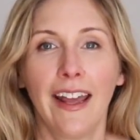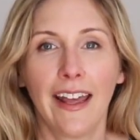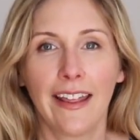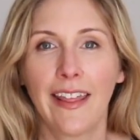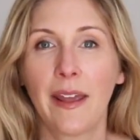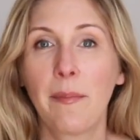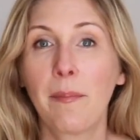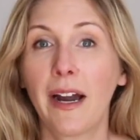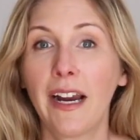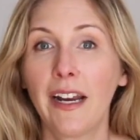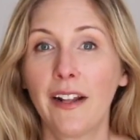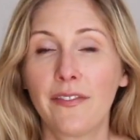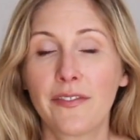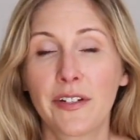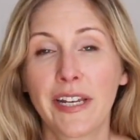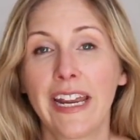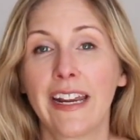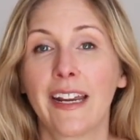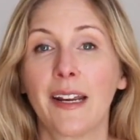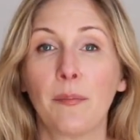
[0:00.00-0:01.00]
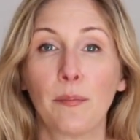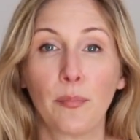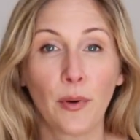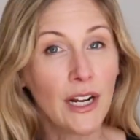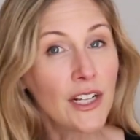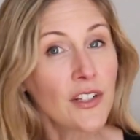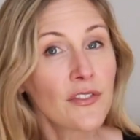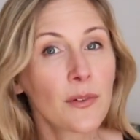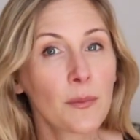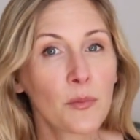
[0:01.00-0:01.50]
They might have taken
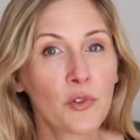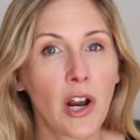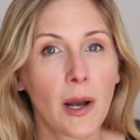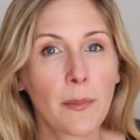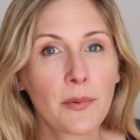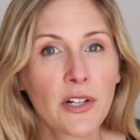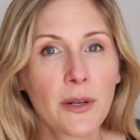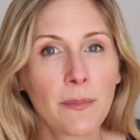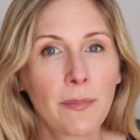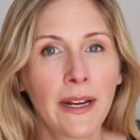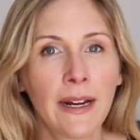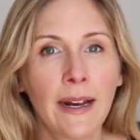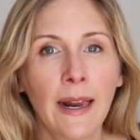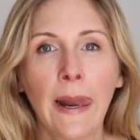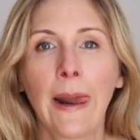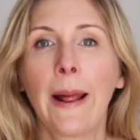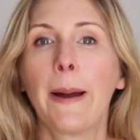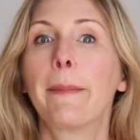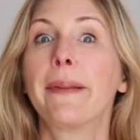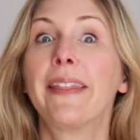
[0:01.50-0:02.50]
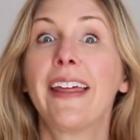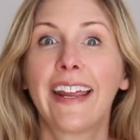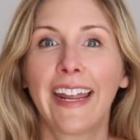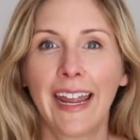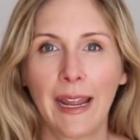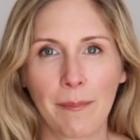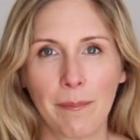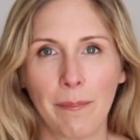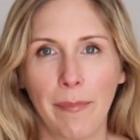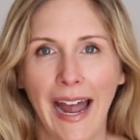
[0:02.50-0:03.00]
breaks from dropshipping, but they
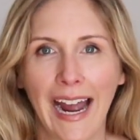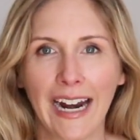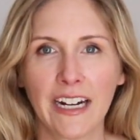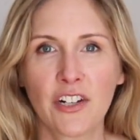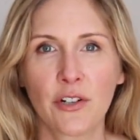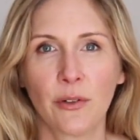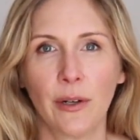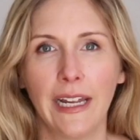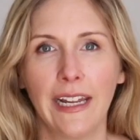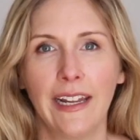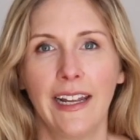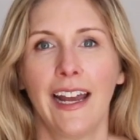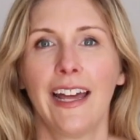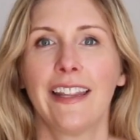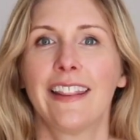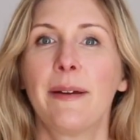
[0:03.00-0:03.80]
came back to it.